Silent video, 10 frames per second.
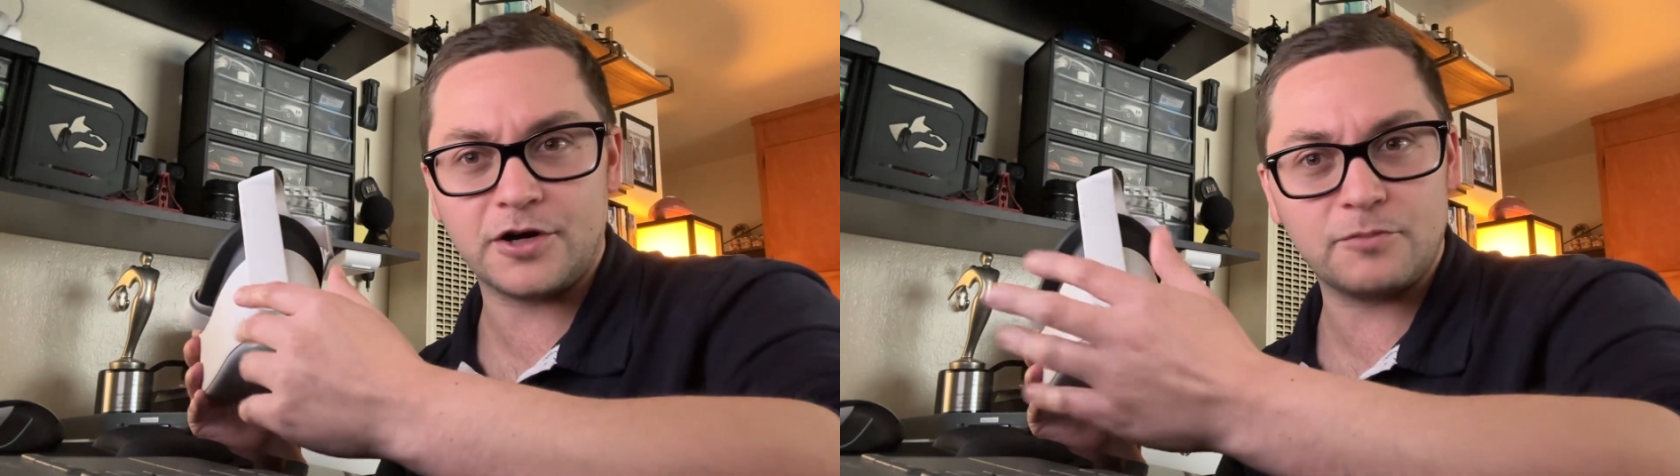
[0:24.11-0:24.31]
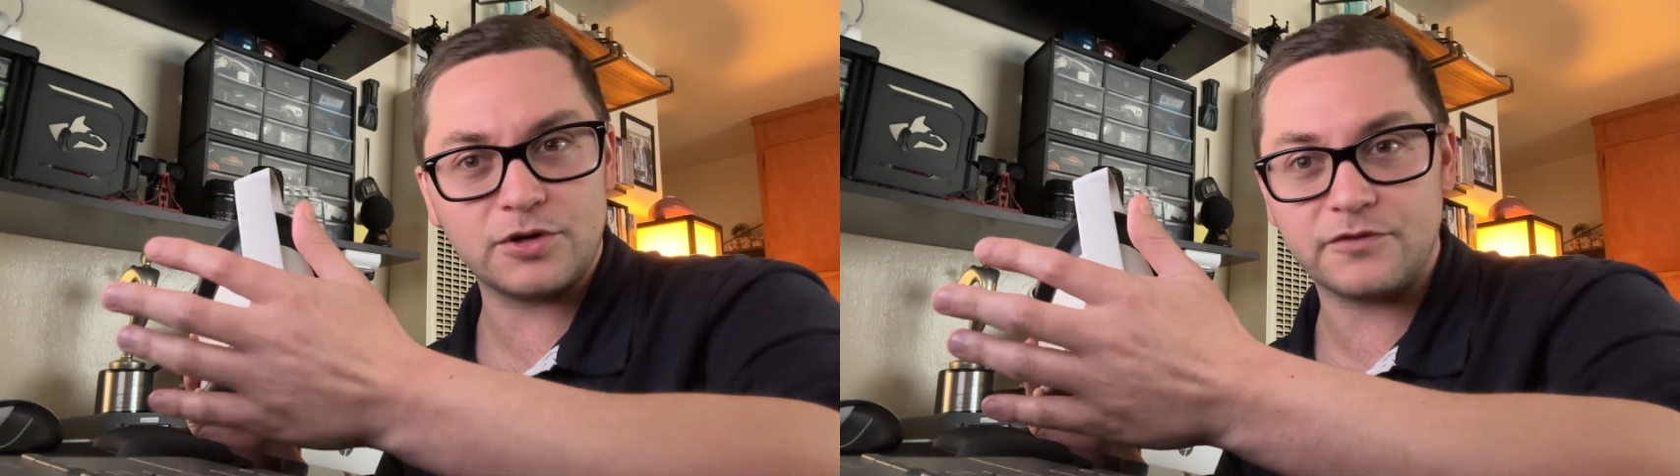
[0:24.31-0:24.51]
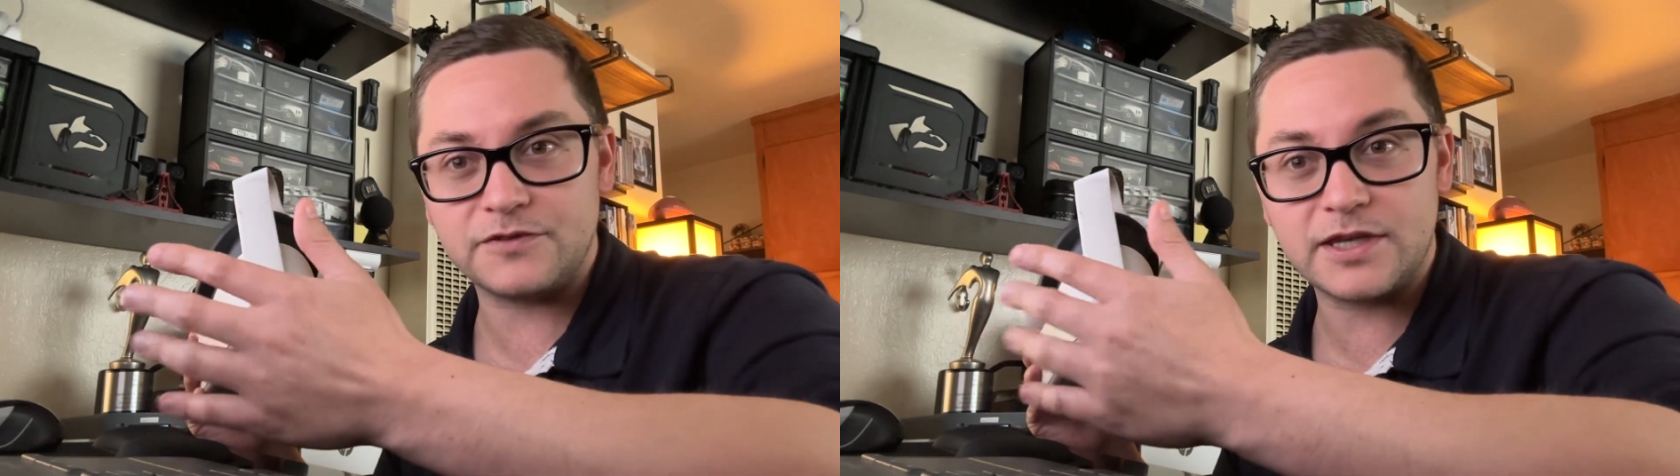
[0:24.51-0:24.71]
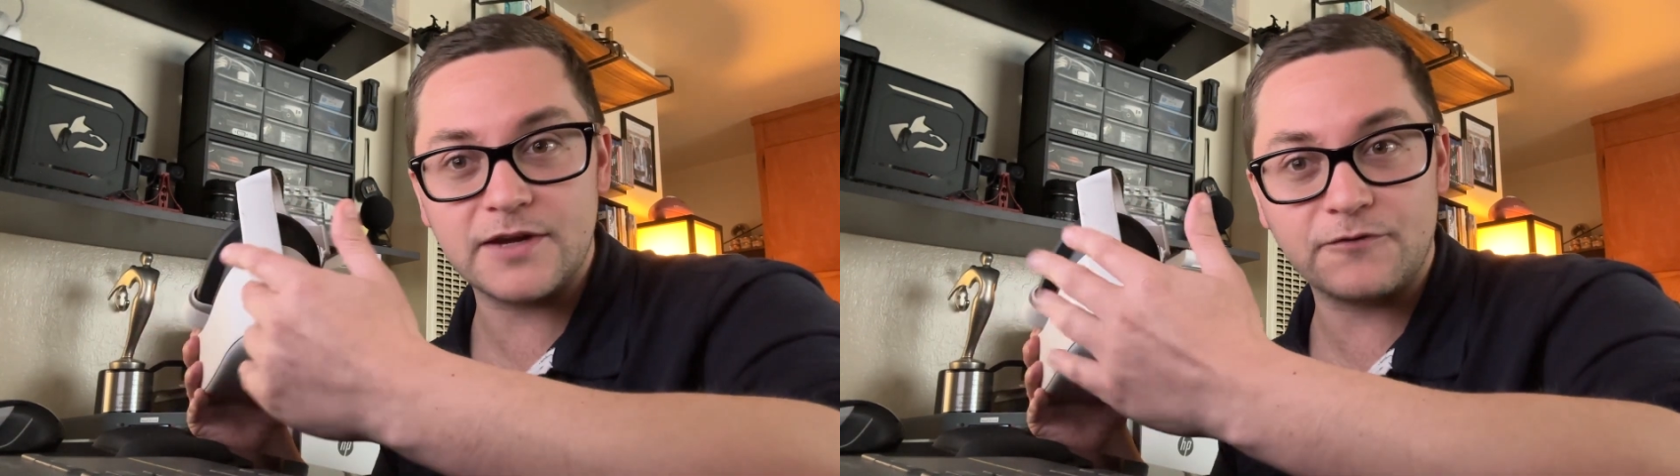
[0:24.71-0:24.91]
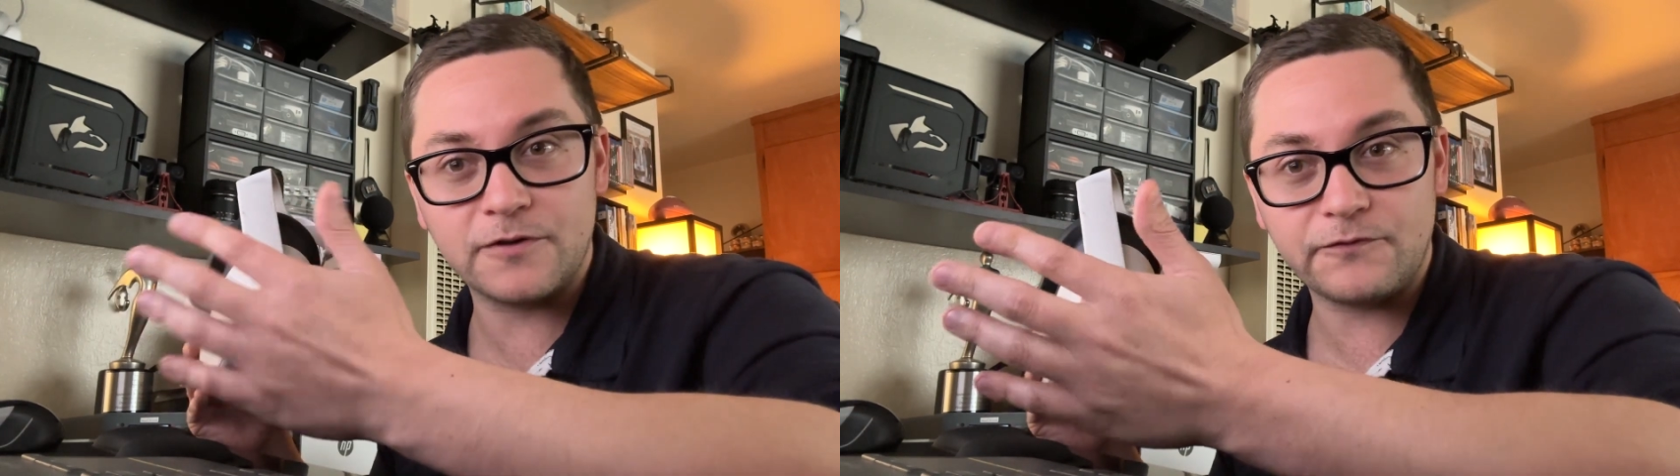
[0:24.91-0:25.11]
a number of
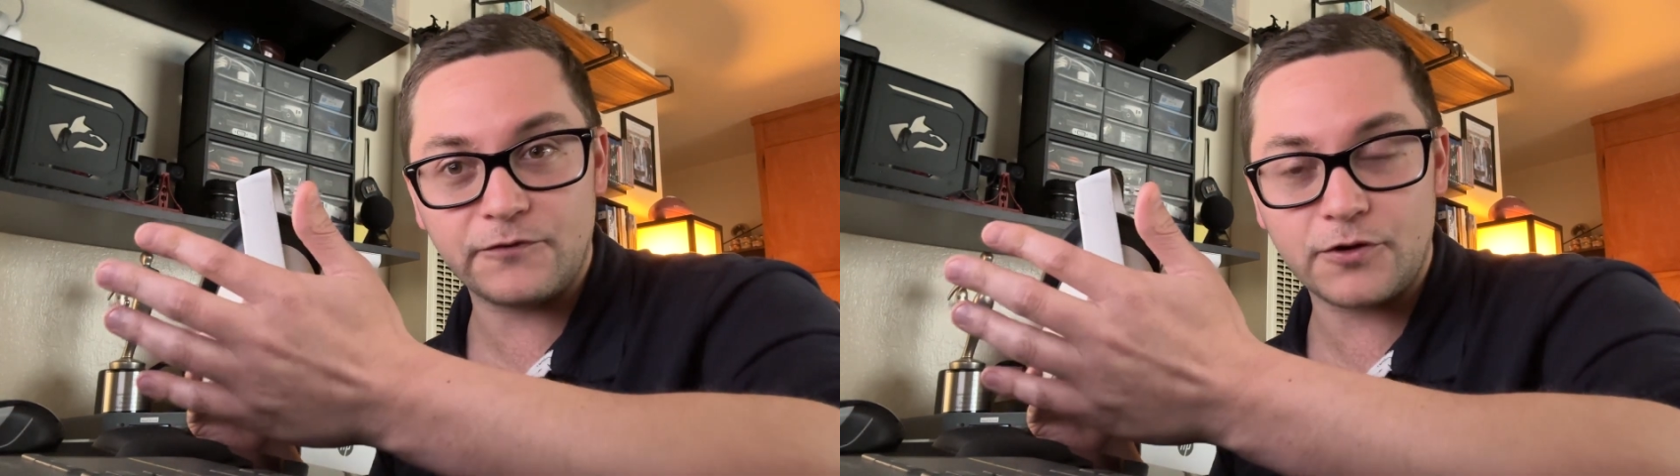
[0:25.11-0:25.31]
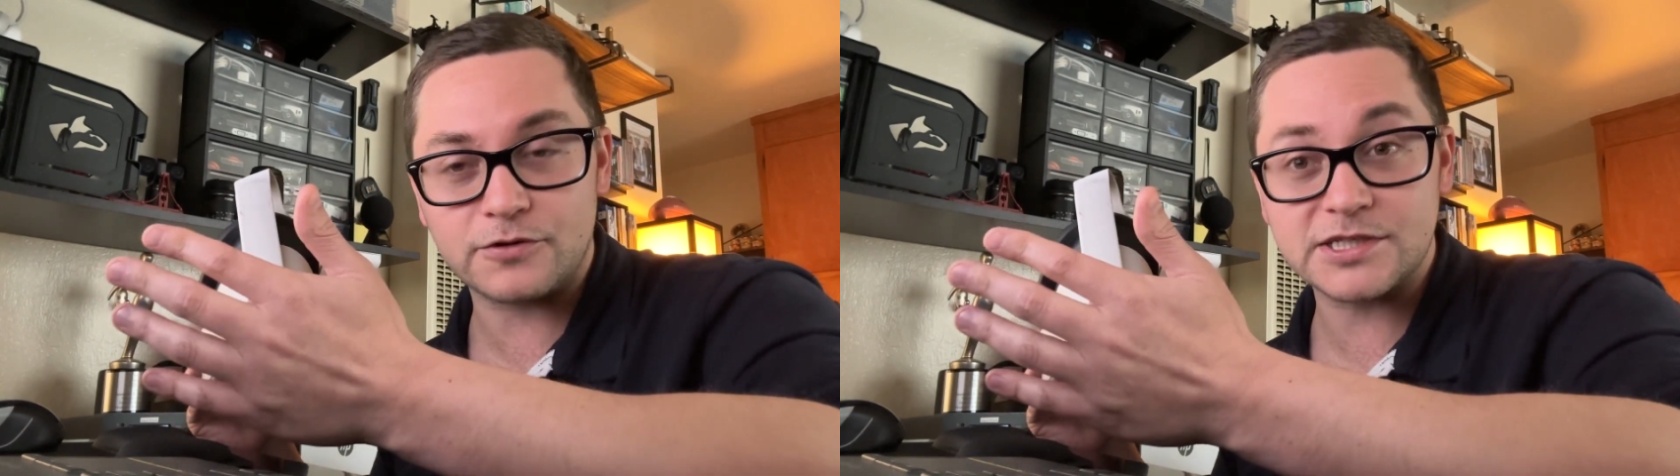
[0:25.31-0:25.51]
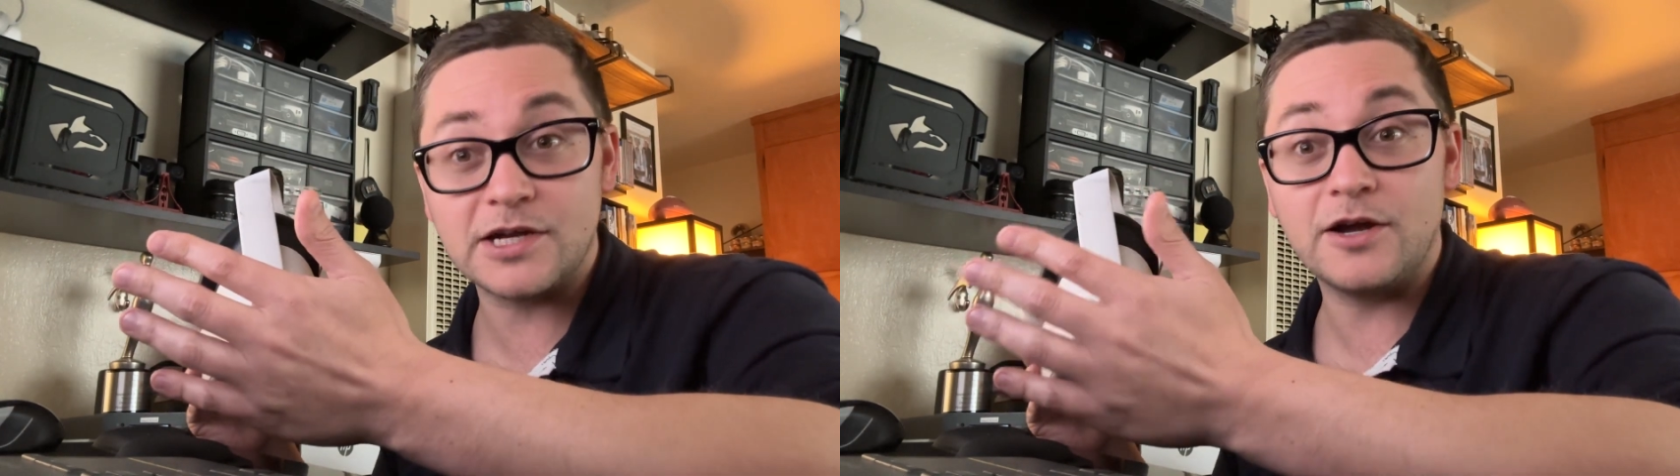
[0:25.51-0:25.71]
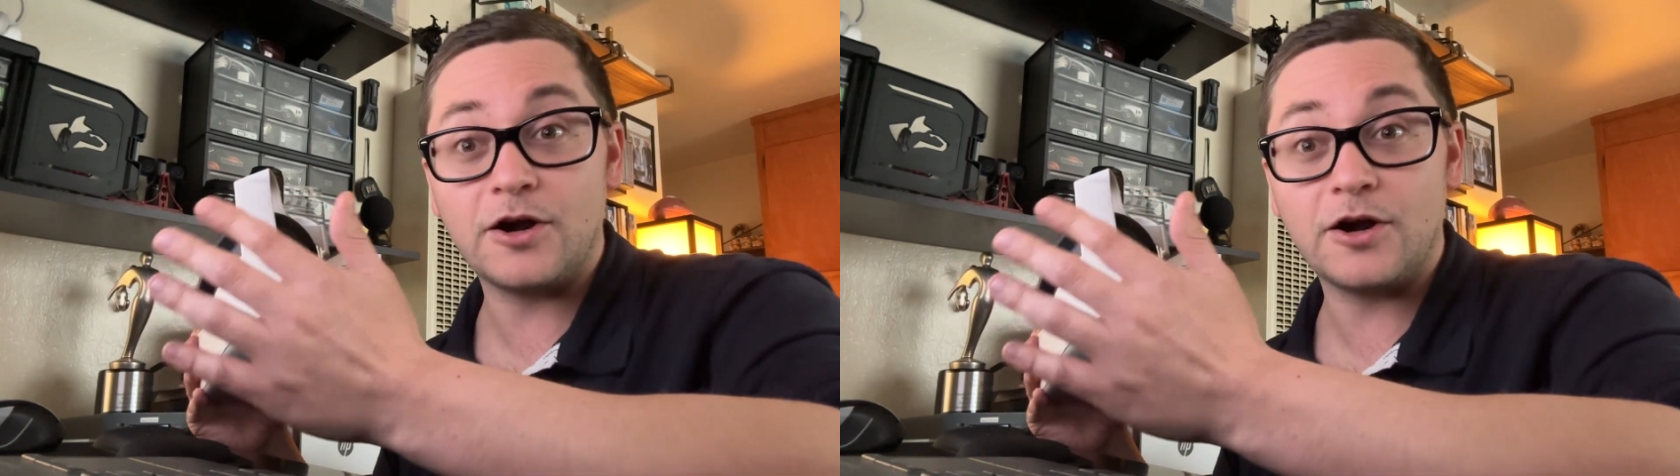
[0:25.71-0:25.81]
different folks